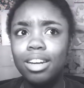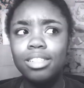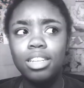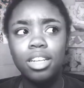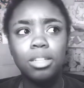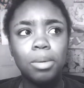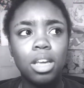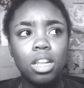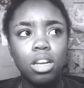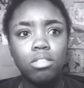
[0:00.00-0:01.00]
I said at the
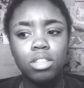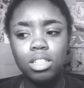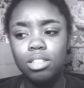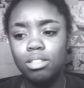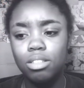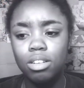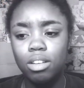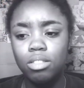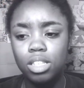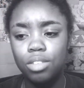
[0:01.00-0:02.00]
beginning of this of this